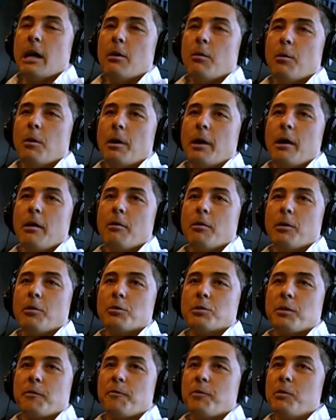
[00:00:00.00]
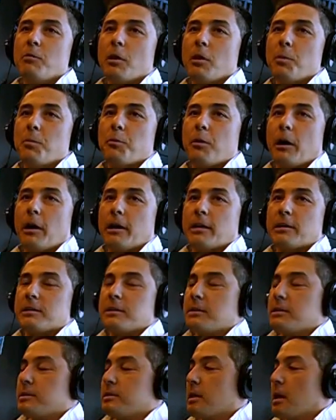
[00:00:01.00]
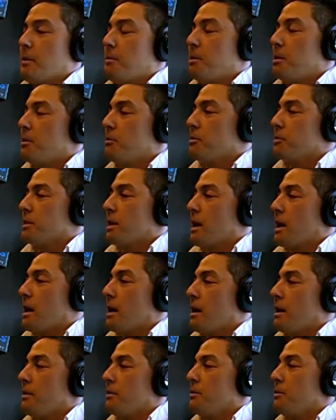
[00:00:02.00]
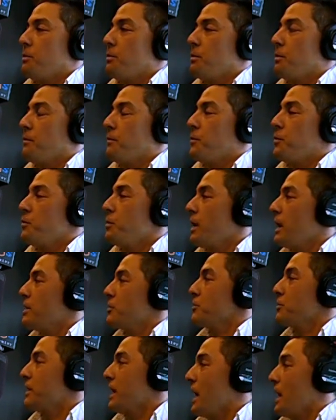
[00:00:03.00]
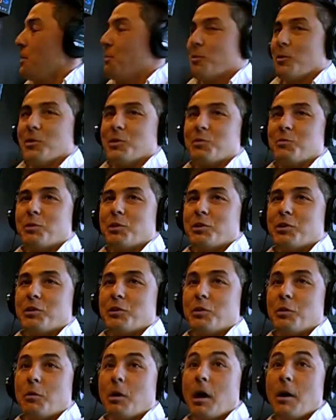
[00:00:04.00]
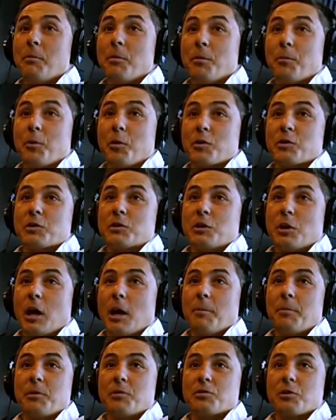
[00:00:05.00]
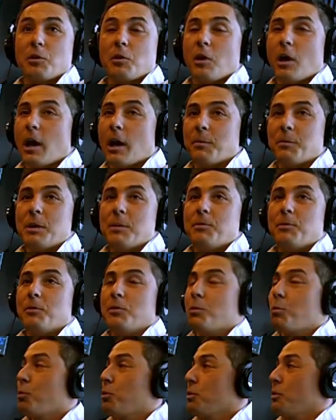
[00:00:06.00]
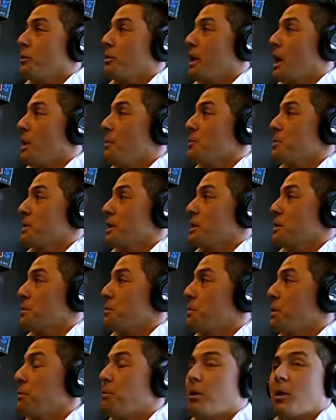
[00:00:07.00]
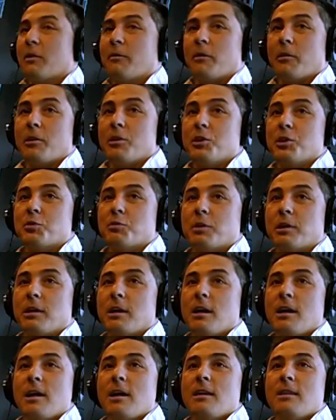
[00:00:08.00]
Now, Aaron, there's a few other products, and Simon, there's if you guys are gamers, which I'm personally not, but there's a lot of people in the world are gamers, and that's a big part of our industry.